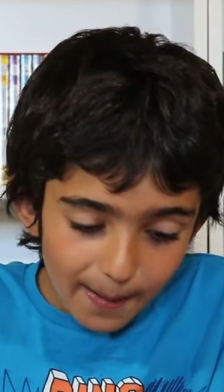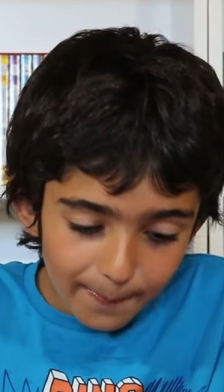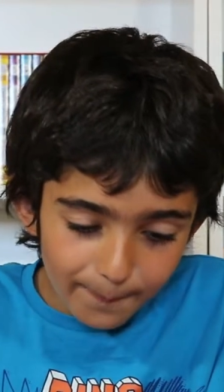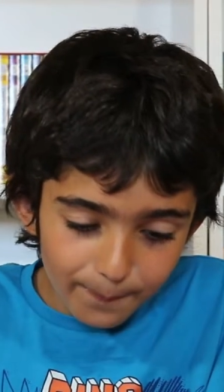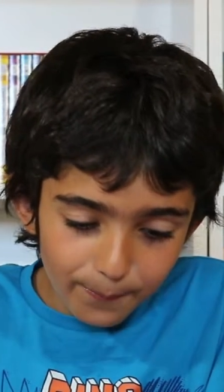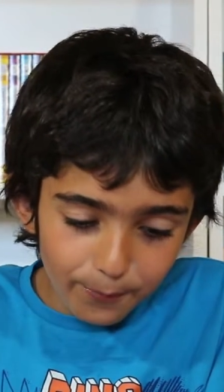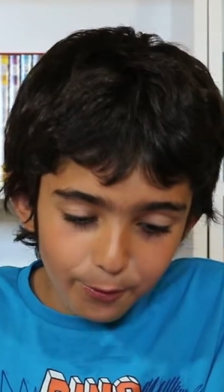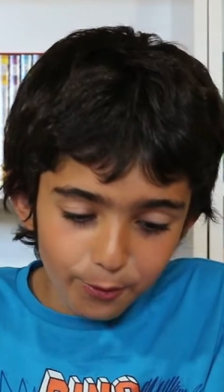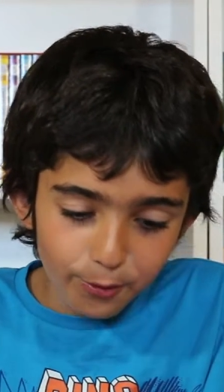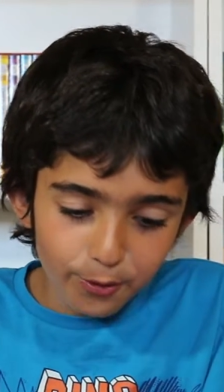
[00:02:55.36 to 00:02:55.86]

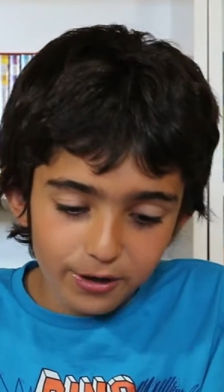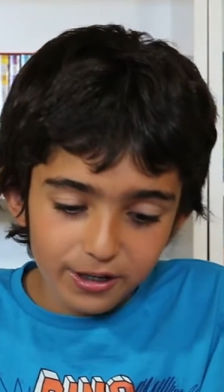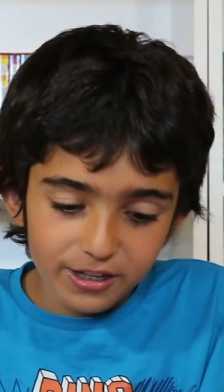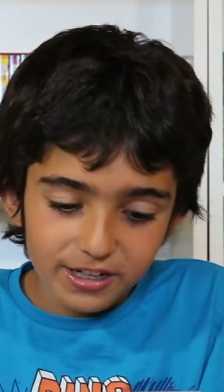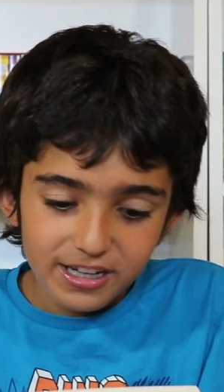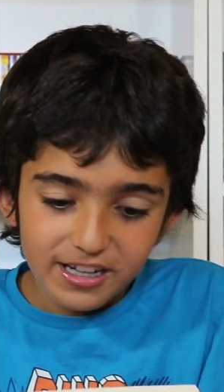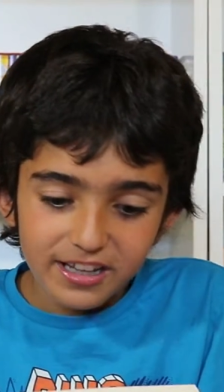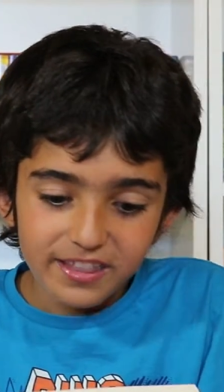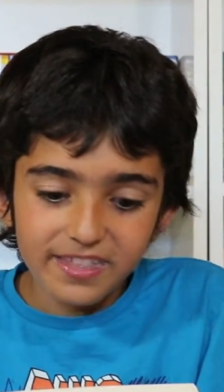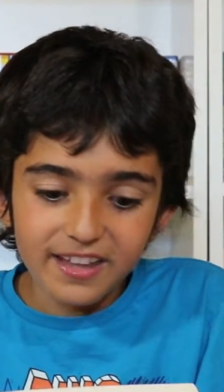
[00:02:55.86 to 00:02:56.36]
more
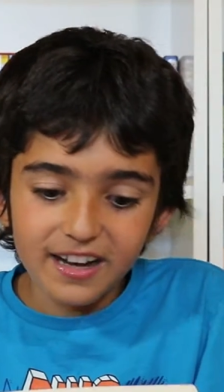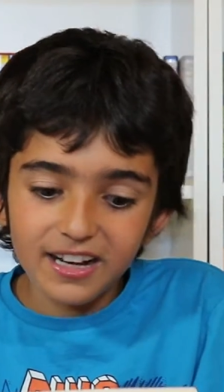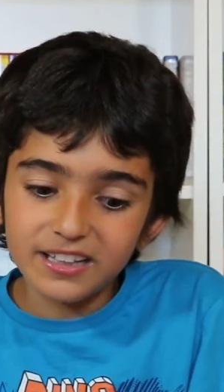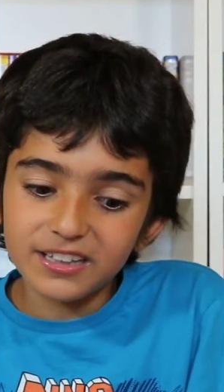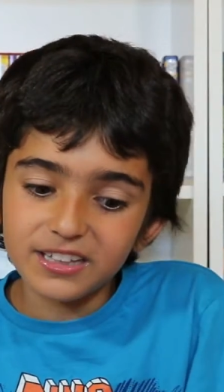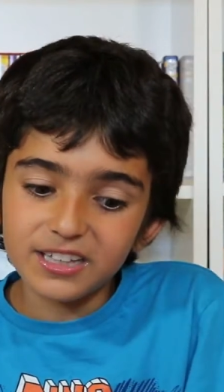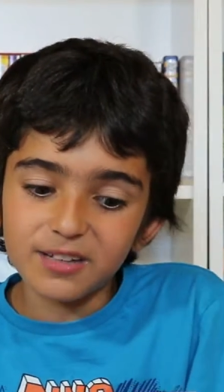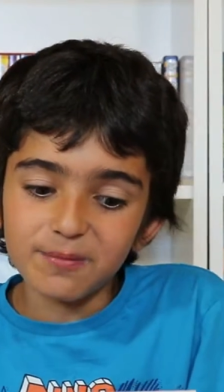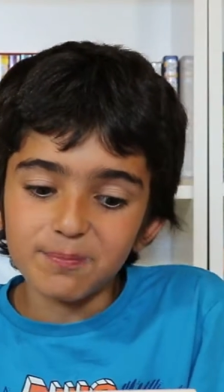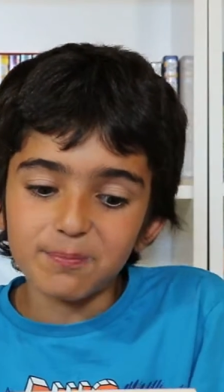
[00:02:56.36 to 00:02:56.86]

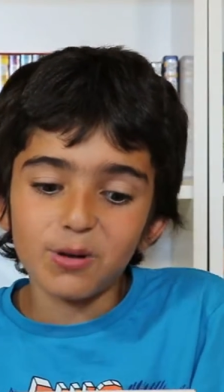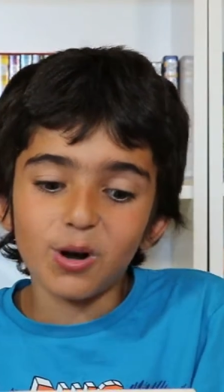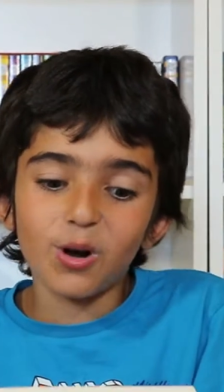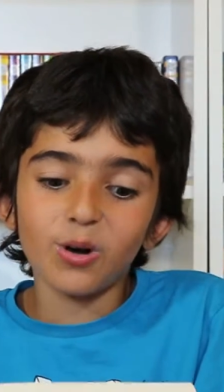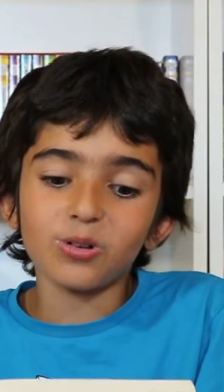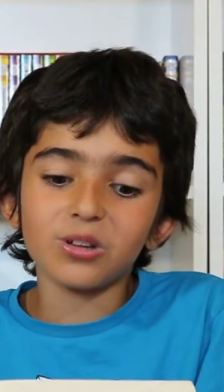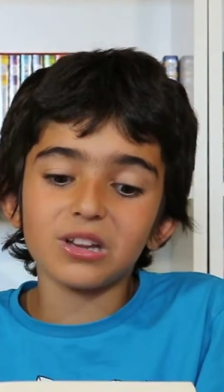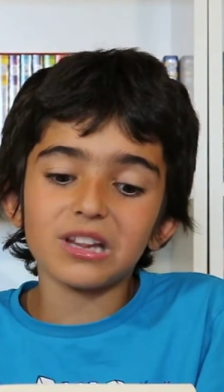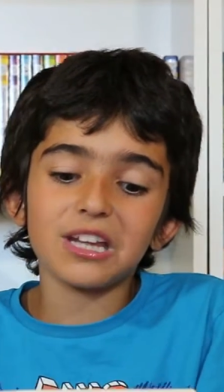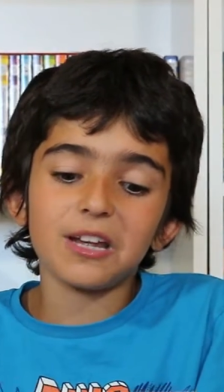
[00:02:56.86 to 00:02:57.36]
than the
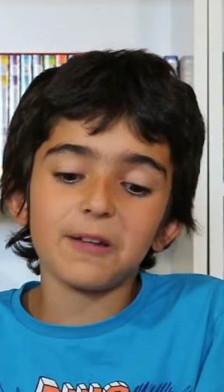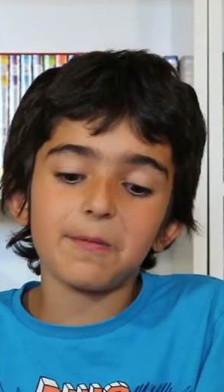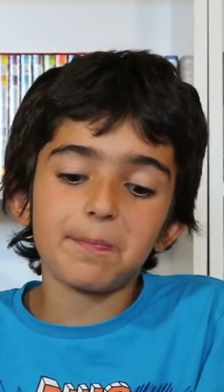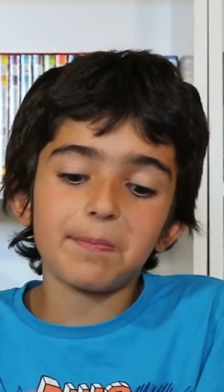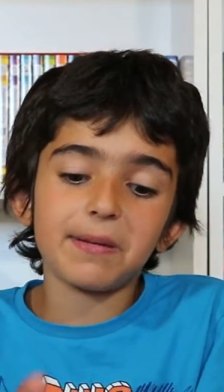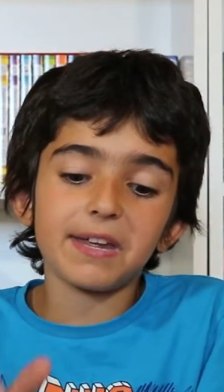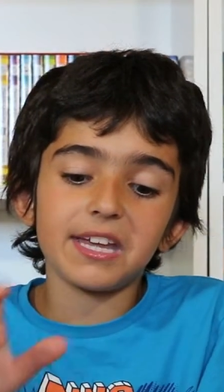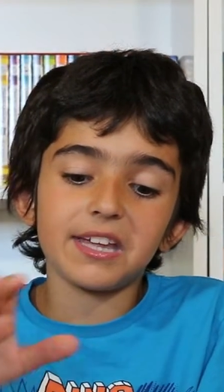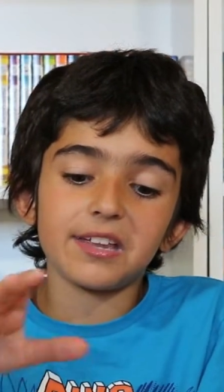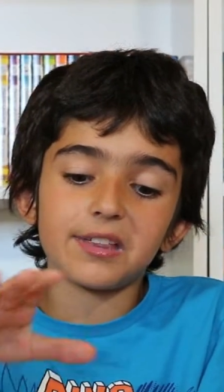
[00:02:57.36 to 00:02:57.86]
moldy
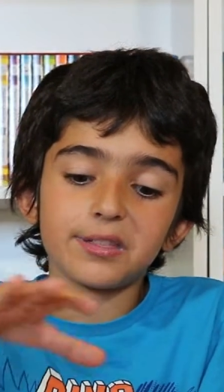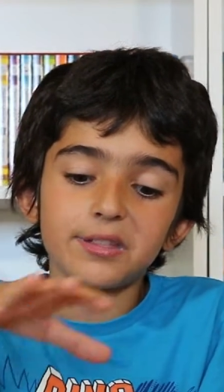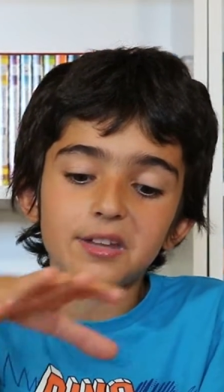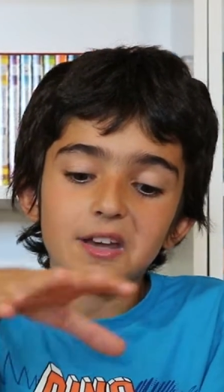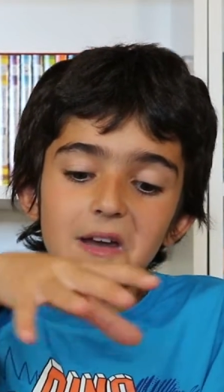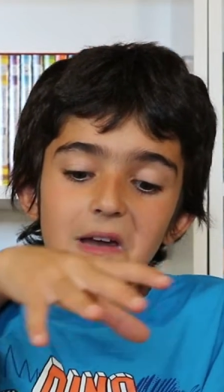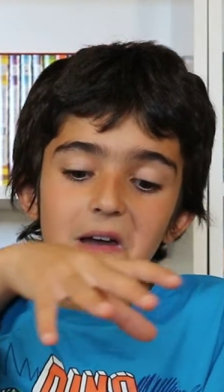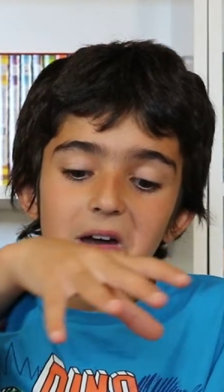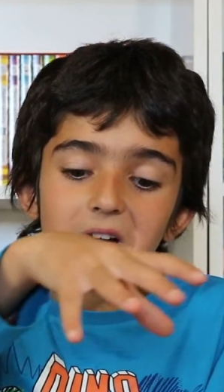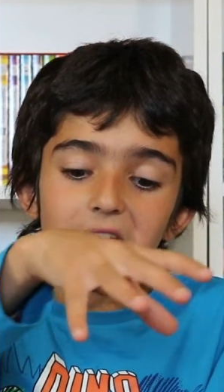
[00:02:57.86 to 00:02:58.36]
piece
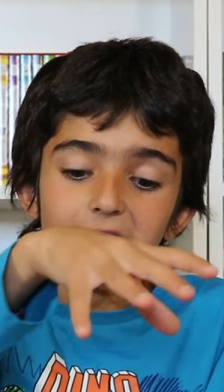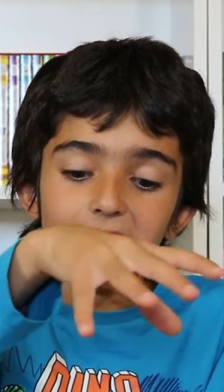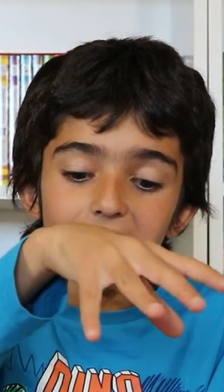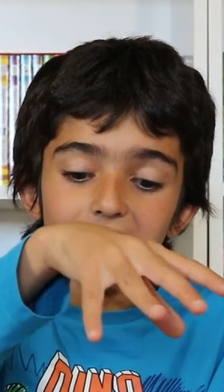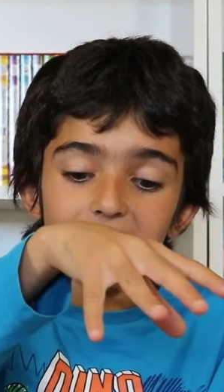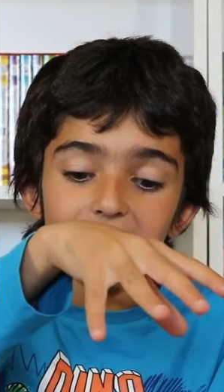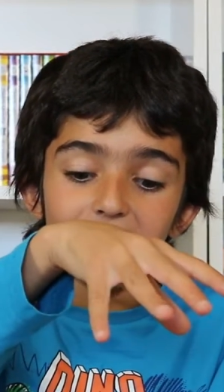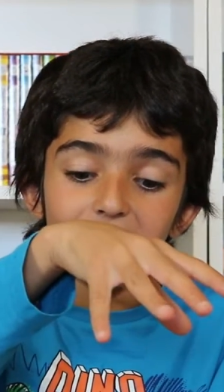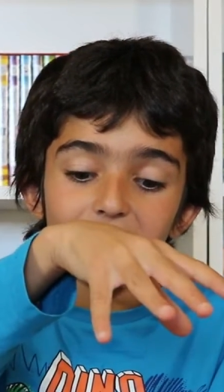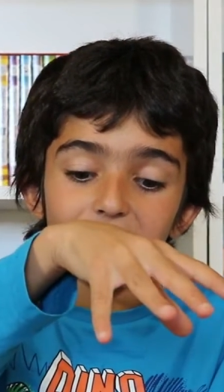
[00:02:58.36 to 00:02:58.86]

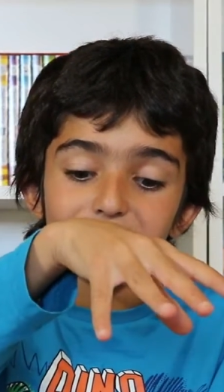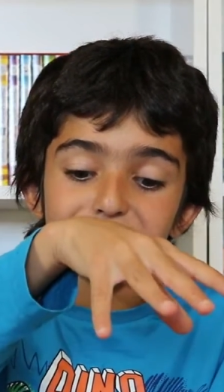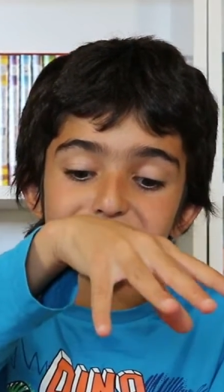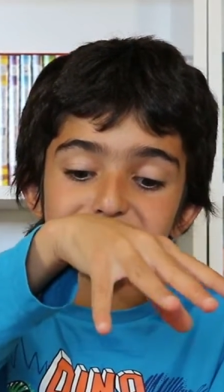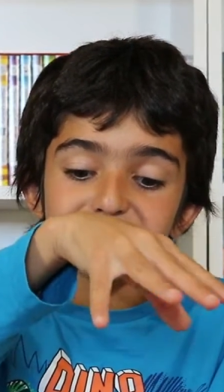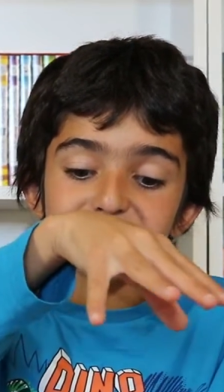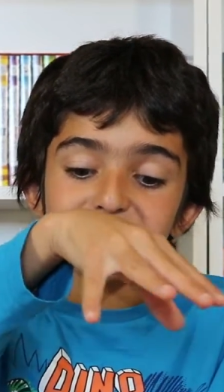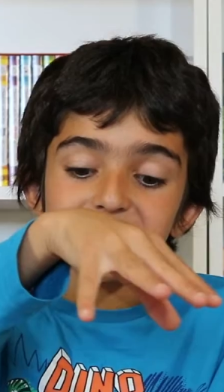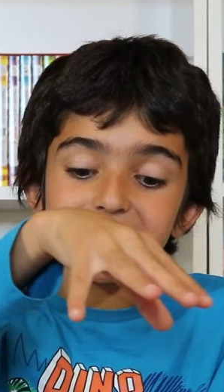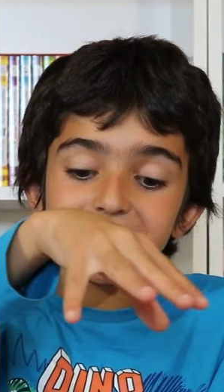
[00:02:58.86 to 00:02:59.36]

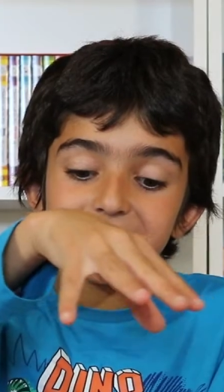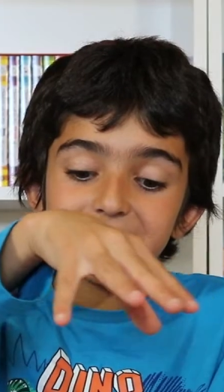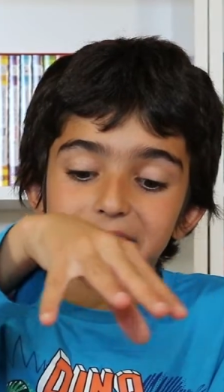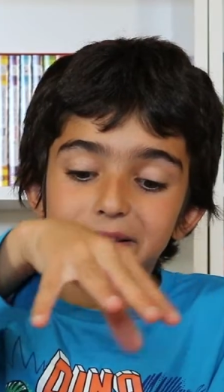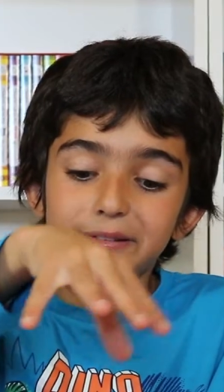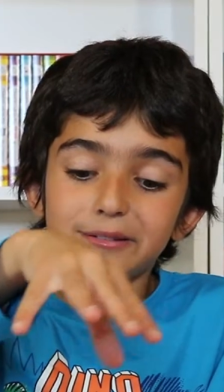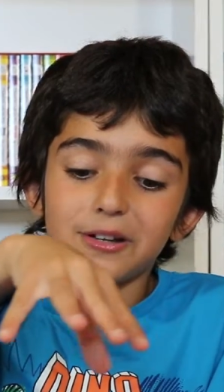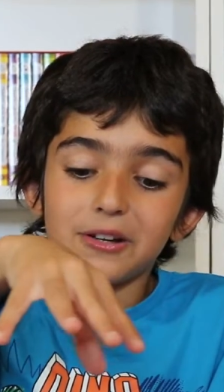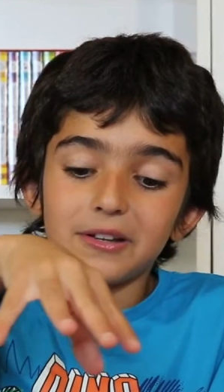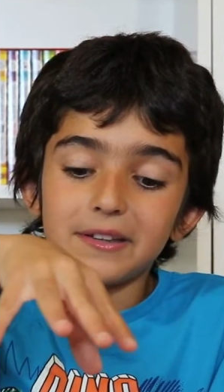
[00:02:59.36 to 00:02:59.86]
of
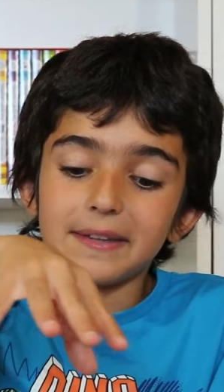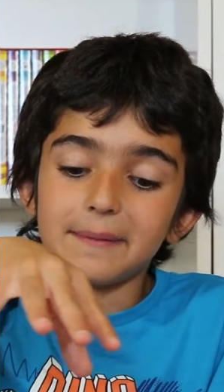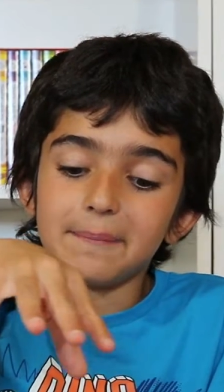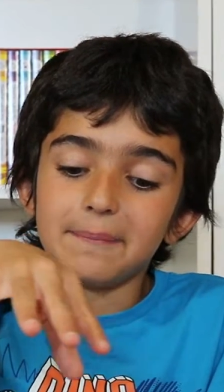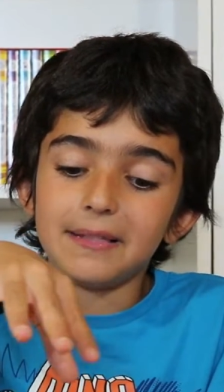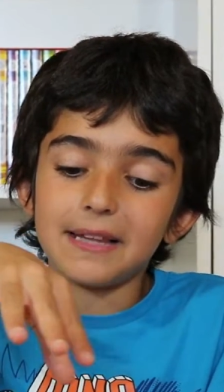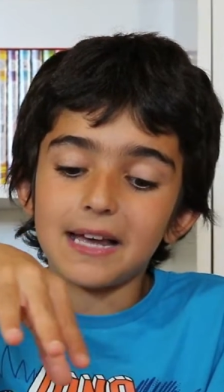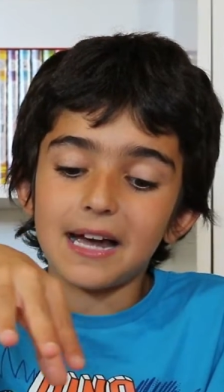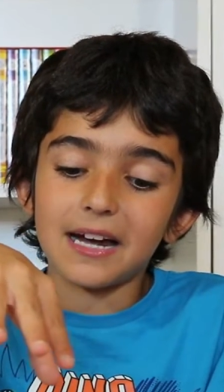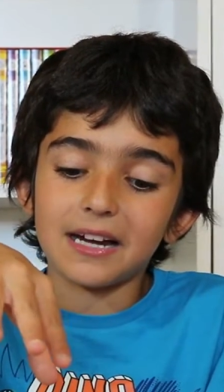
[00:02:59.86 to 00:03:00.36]
cheese on the
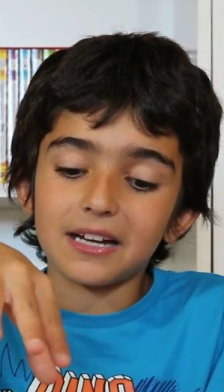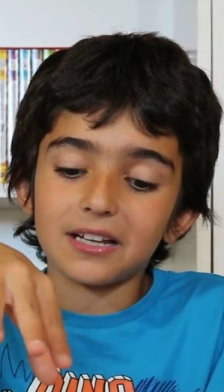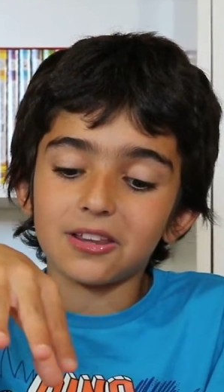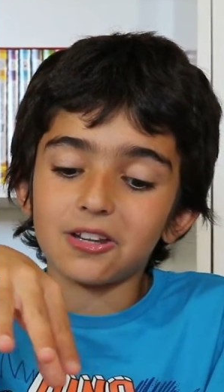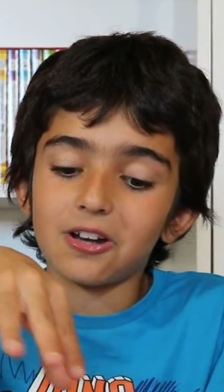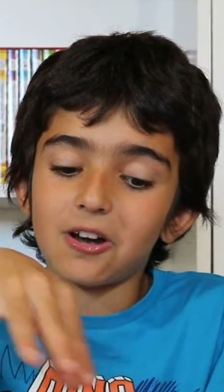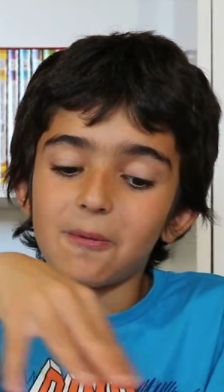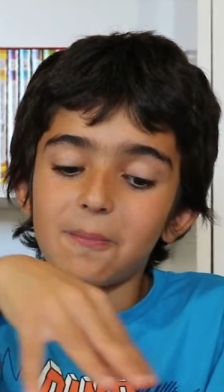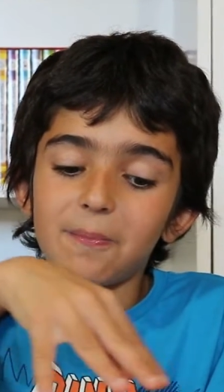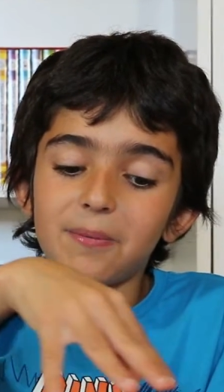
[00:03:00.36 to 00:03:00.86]

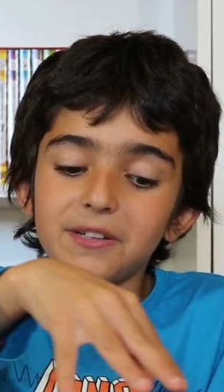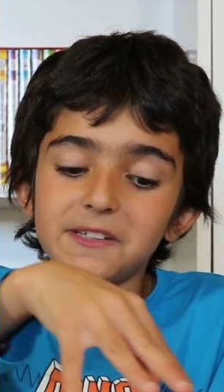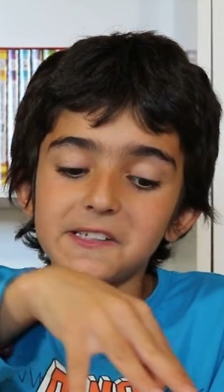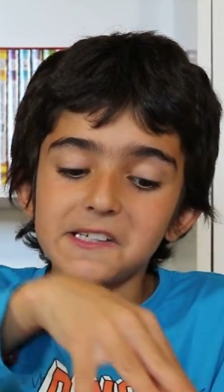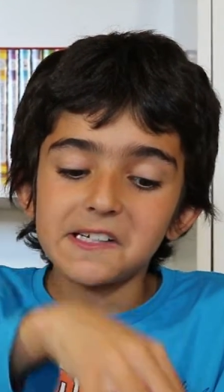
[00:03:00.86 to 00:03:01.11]
blacktop.